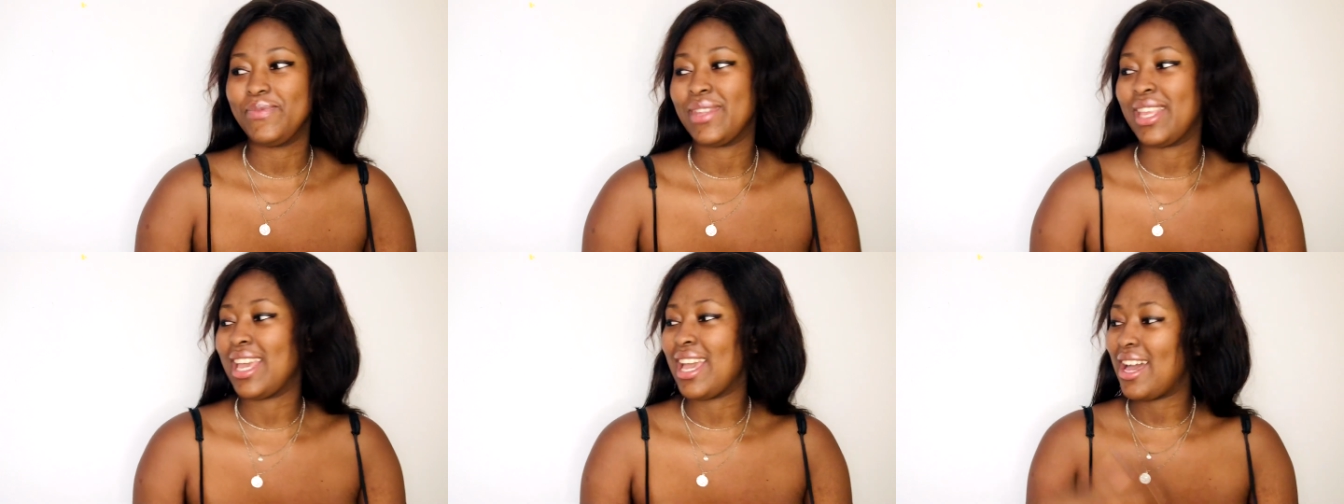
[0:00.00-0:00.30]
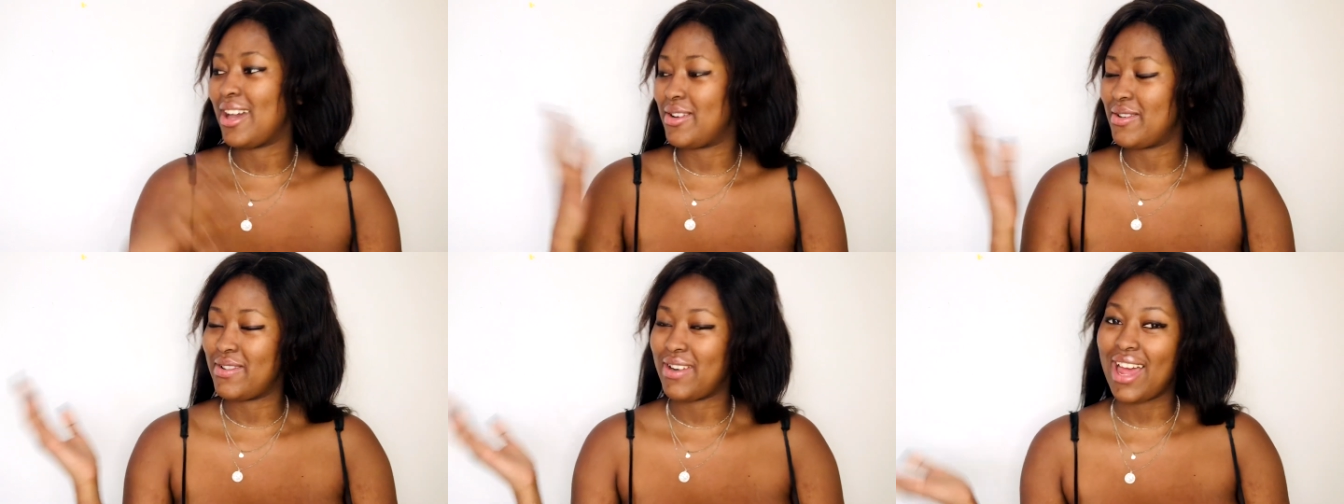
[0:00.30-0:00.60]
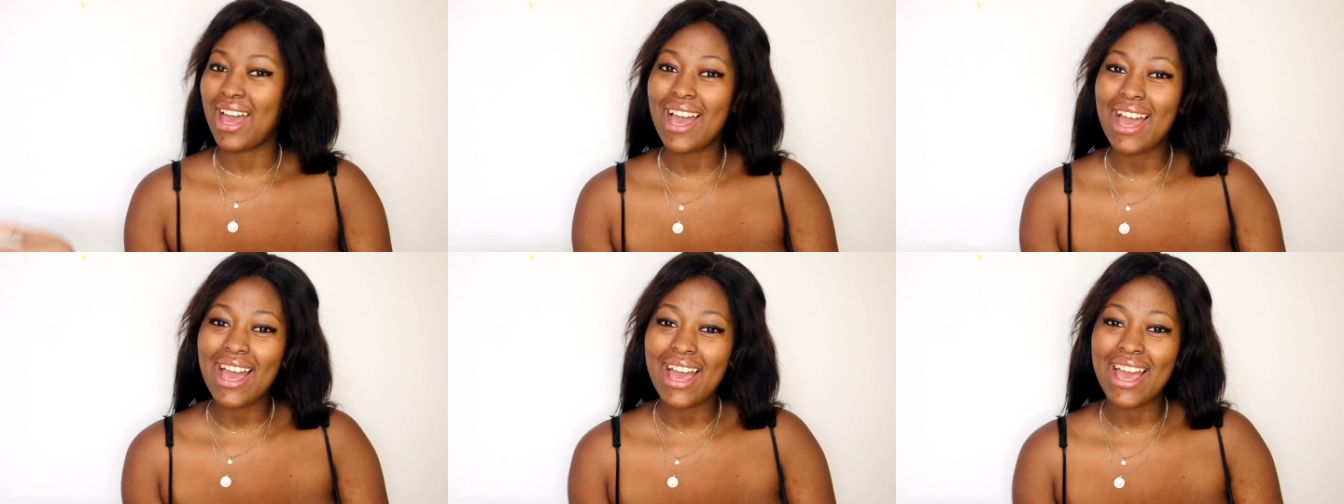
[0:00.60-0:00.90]
He
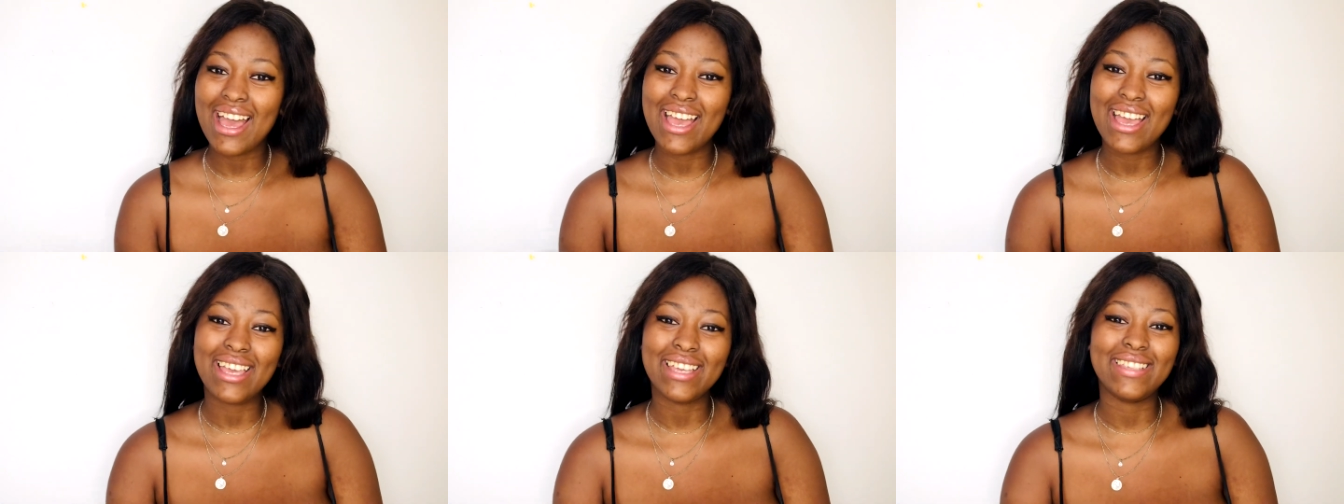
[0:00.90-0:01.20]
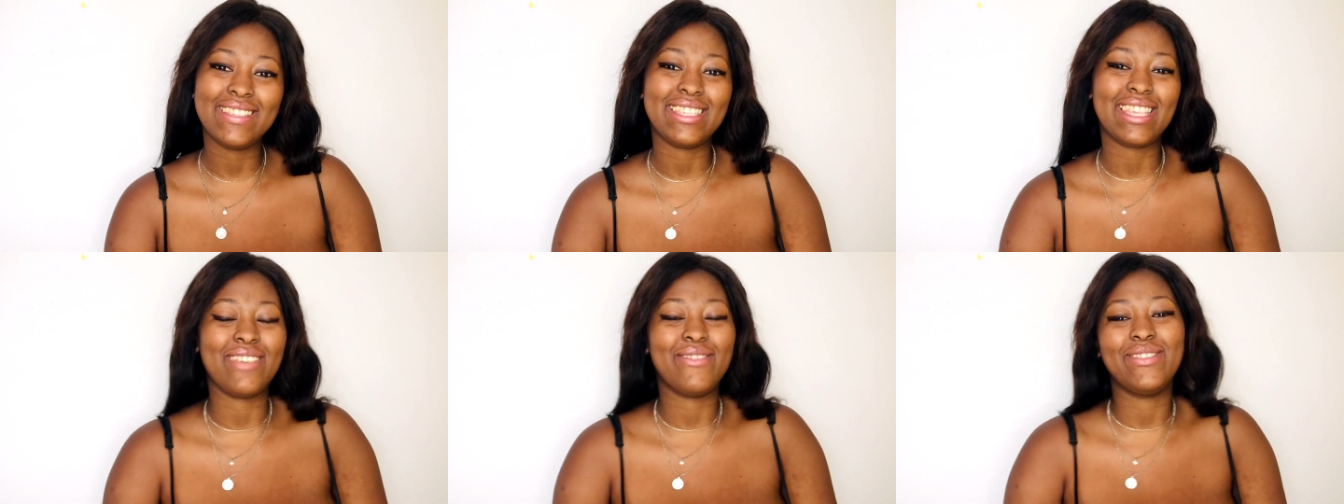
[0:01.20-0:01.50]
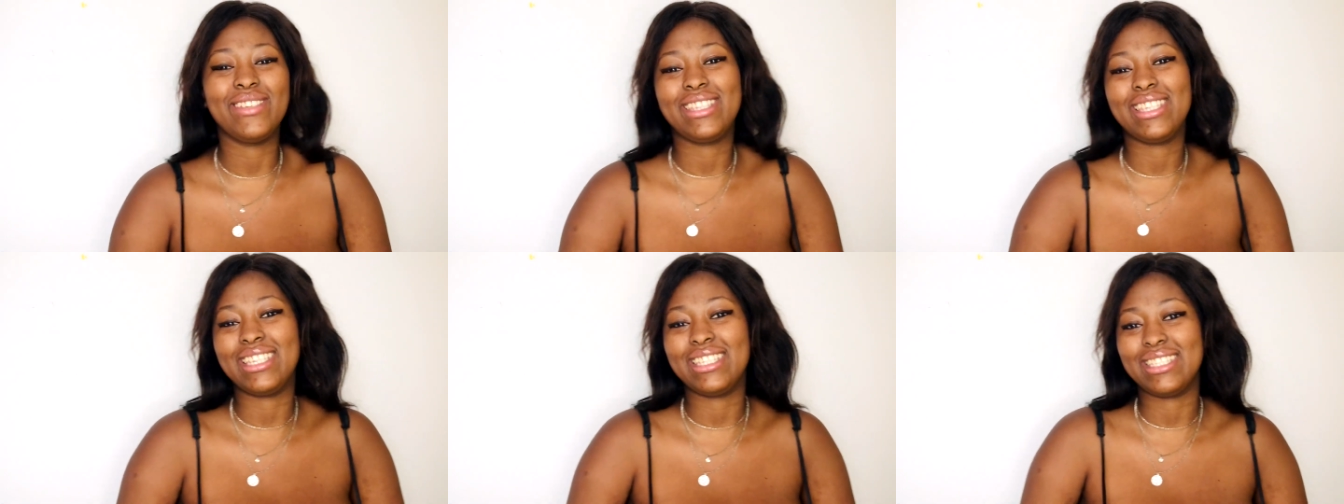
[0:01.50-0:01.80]
arrives,
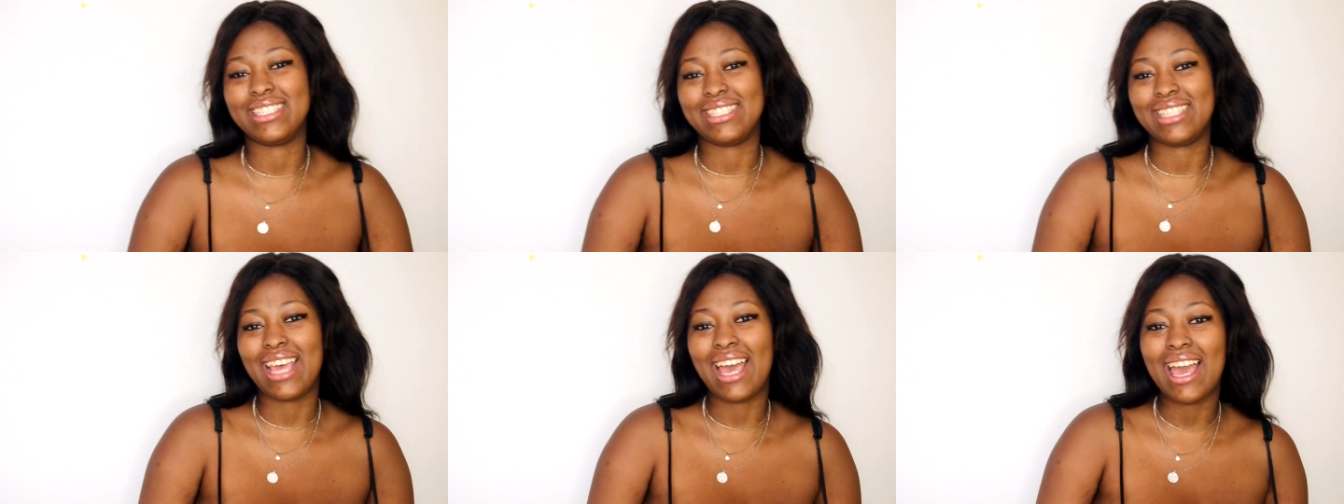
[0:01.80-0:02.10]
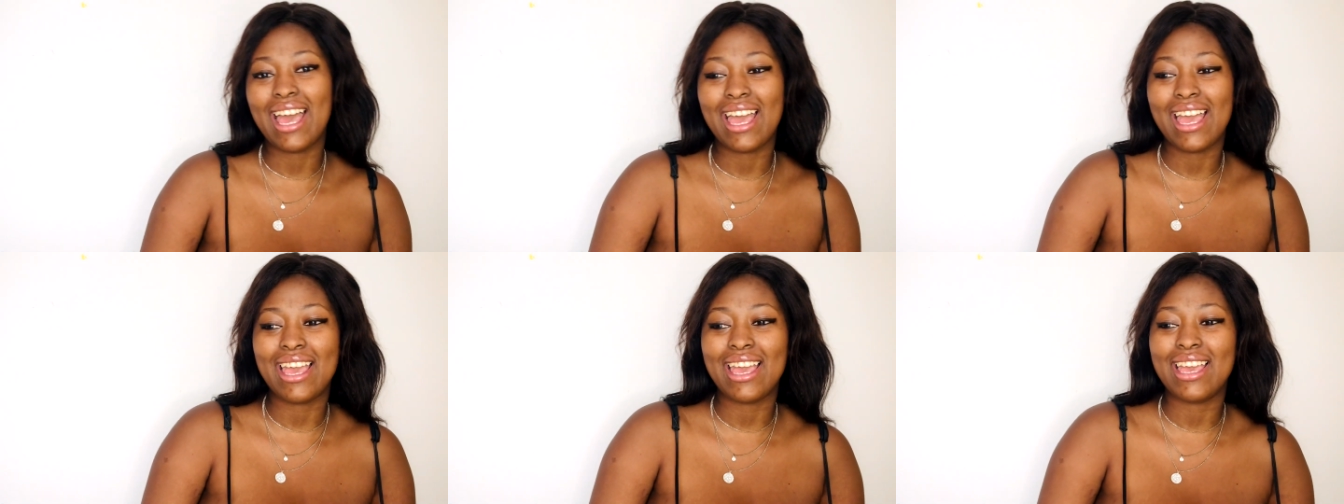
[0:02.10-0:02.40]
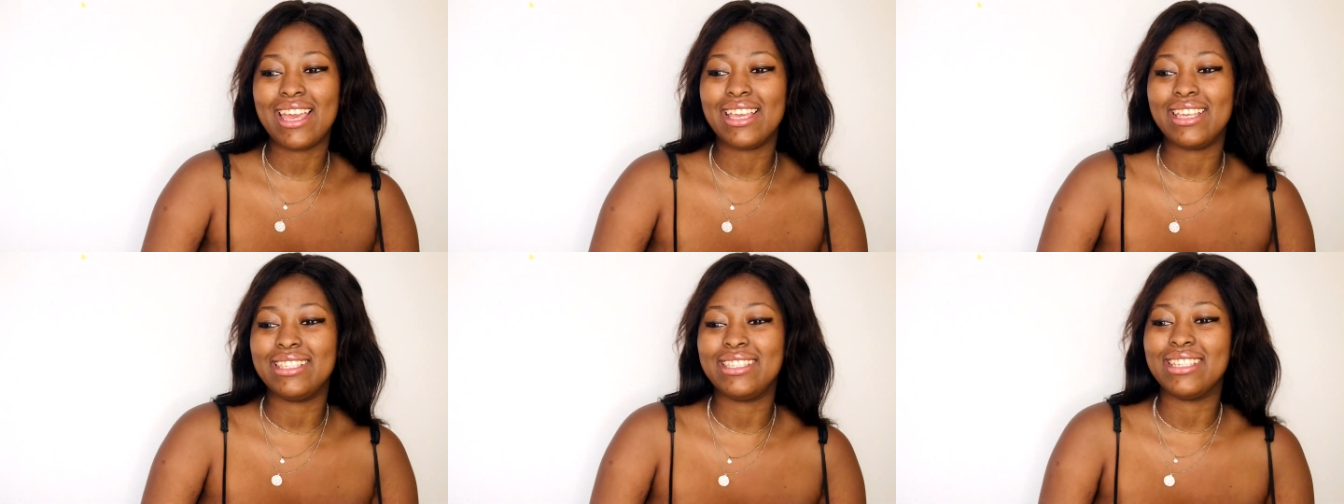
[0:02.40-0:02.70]
everything's
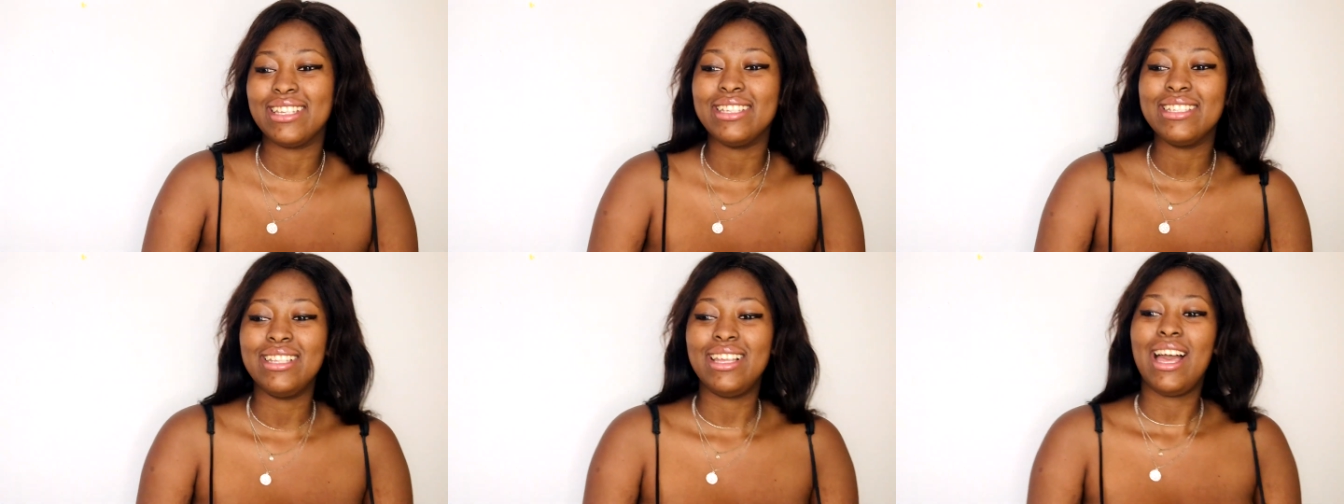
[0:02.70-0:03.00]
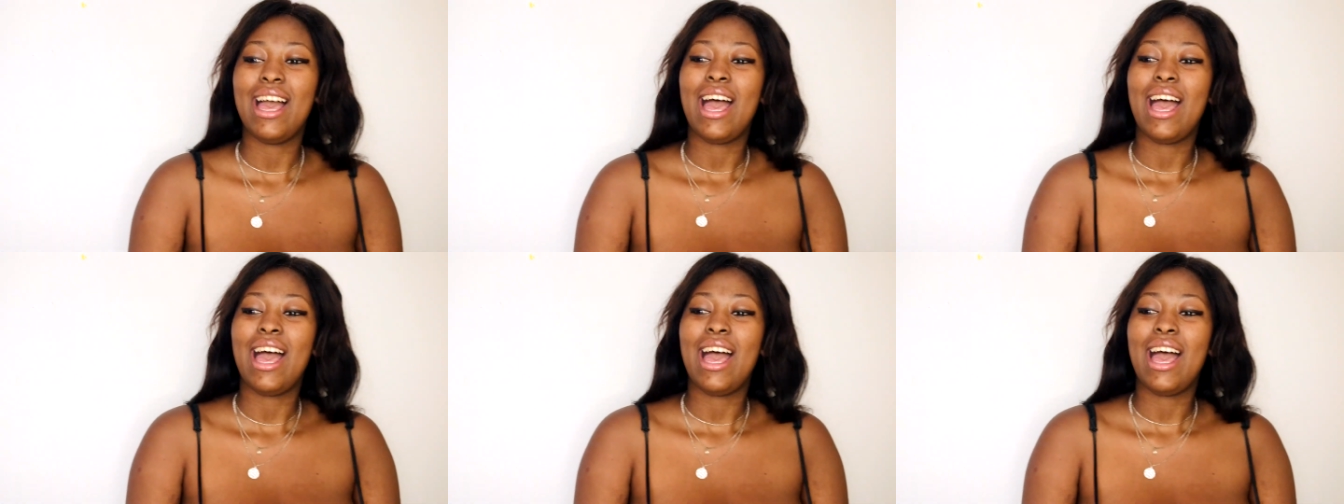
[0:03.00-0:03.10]
nice.